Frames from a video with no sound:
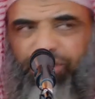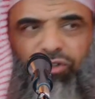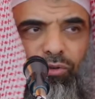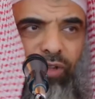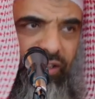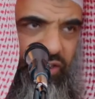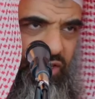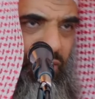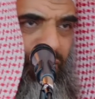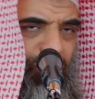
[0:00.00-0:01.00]
Mas'ud, and this
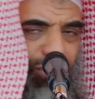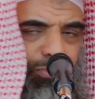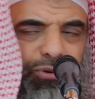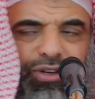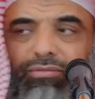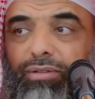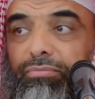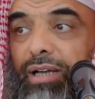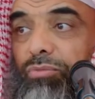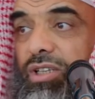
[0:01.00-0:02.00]
is also reported
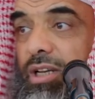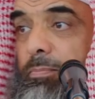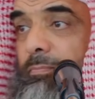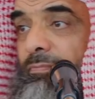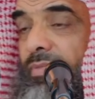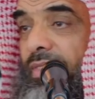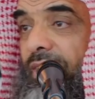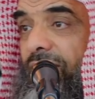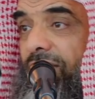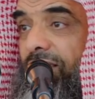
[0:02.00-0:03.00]
by Muslim,
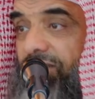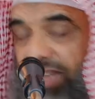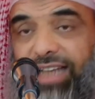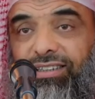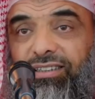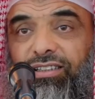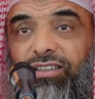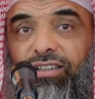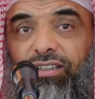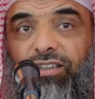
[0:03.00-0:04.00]
said,
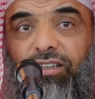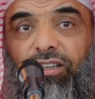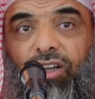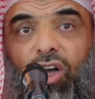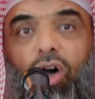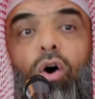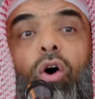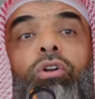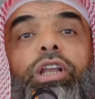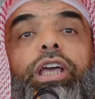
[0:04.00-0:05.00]

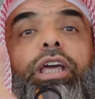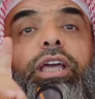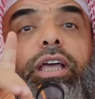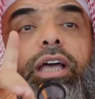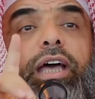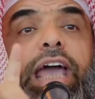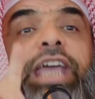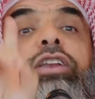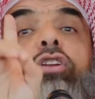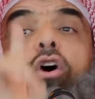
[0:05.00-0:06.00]
Only
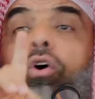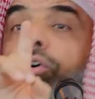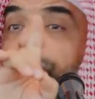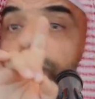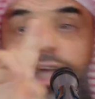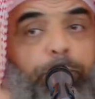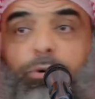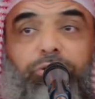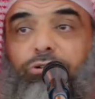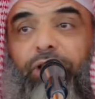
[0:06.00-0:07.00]
a known
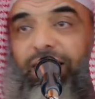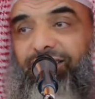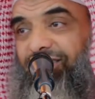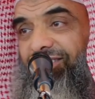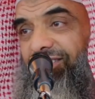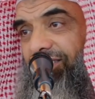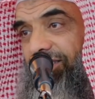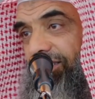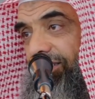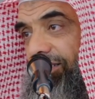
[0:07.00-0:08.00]
hypocrite
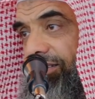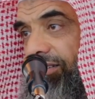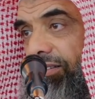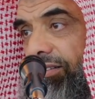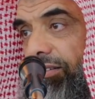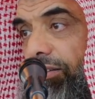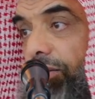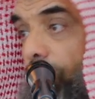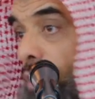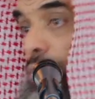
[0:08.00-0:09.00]

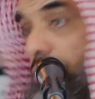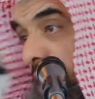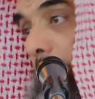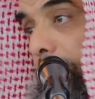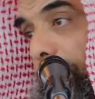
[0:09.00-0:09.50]
known to them